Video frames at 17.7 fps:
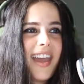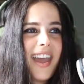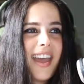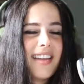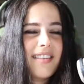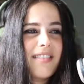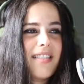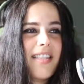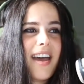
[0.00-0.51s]

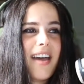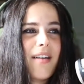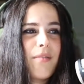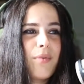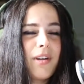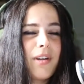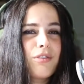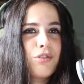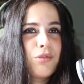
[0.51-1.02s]
and that
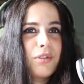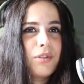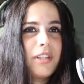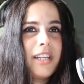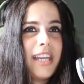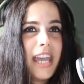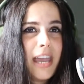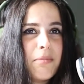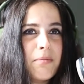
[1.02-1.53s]
we are truly
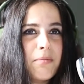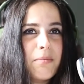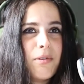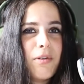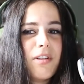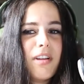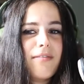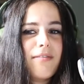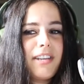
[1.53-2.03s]

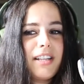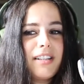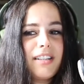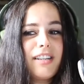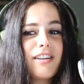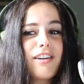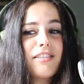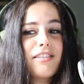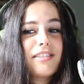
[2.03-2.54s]
capable of
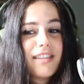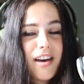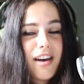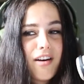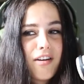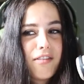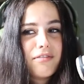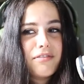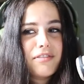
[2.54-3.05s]
healing
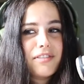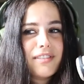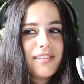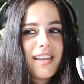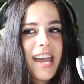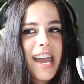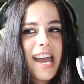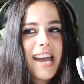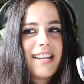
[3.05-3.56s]
ourselves.
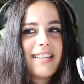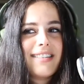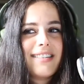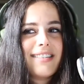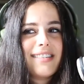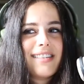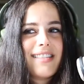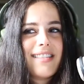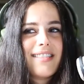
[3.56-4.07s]
And
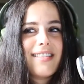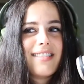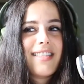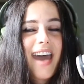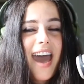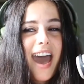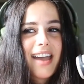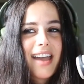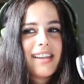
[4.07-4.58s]

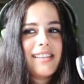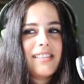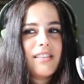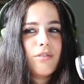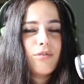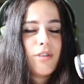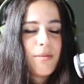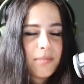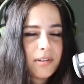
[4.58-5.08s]
that is
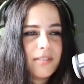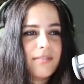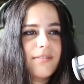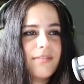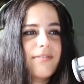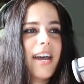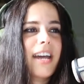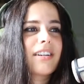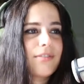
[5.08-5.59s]
the ripple
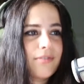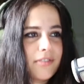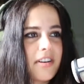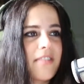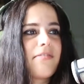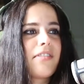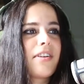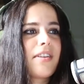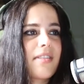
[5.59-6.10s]
effect for
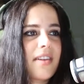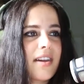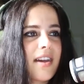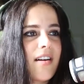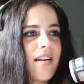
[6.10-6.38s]
everything